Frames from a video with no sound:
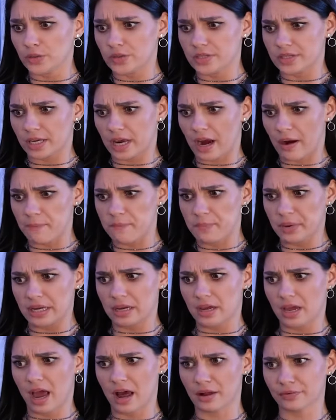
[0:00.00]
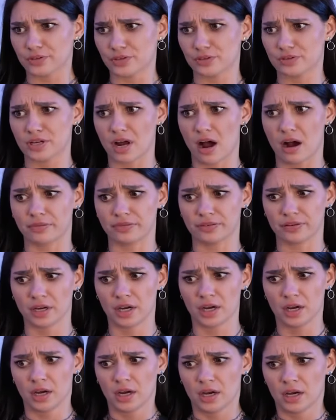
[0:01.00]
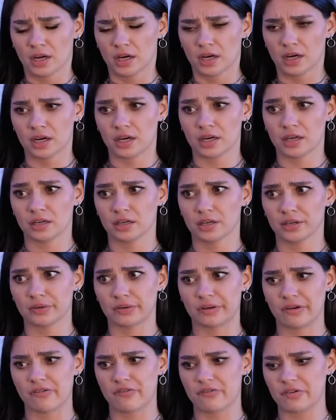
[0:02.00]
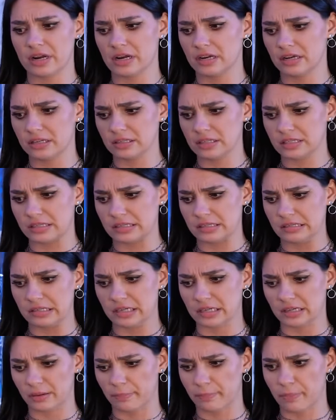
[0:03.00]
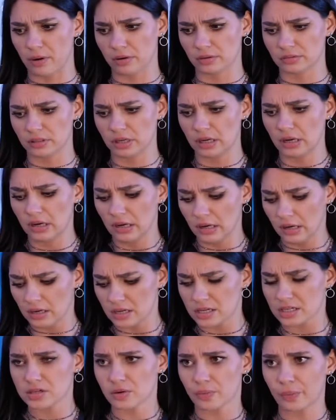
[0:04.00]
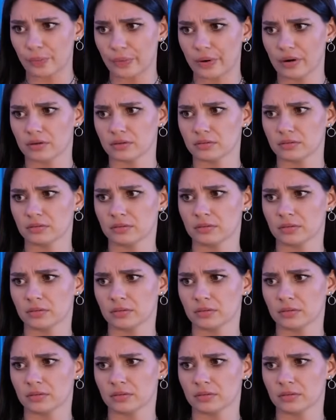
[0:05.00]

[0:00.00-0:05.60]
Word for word: you scared me half to death! Wow, you can really sneak up on someone.